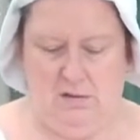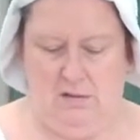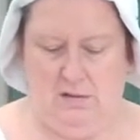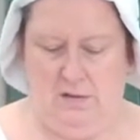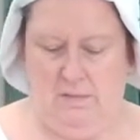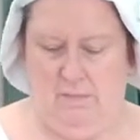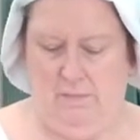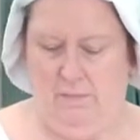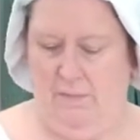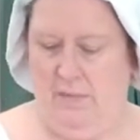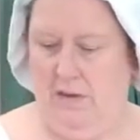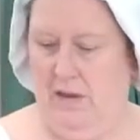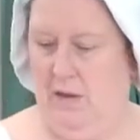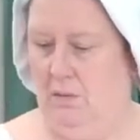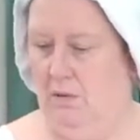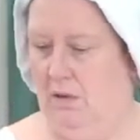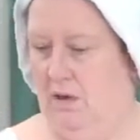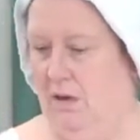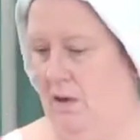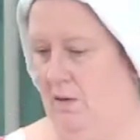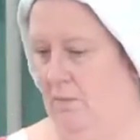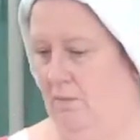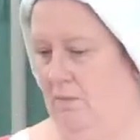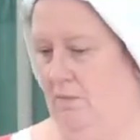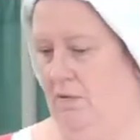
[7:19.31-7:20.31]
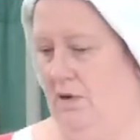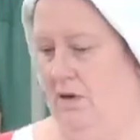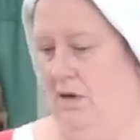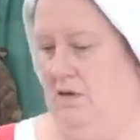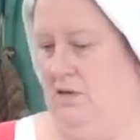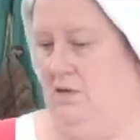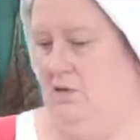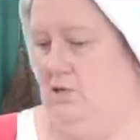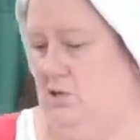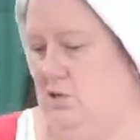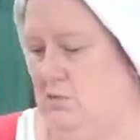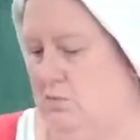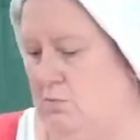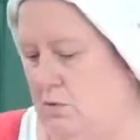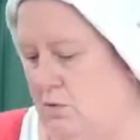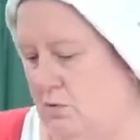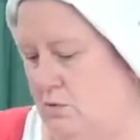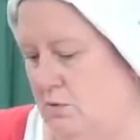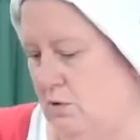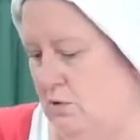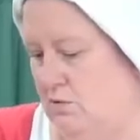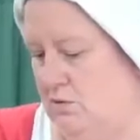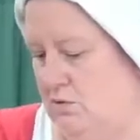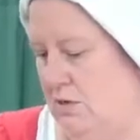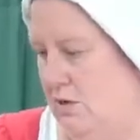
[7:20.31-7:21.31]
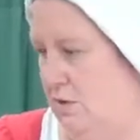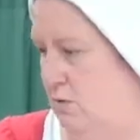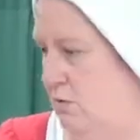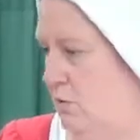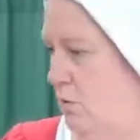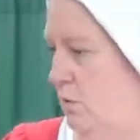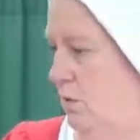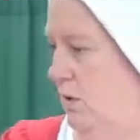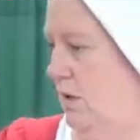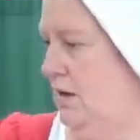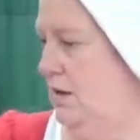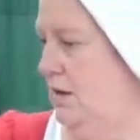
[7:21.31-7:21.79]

So there we go. Let's just move those out of the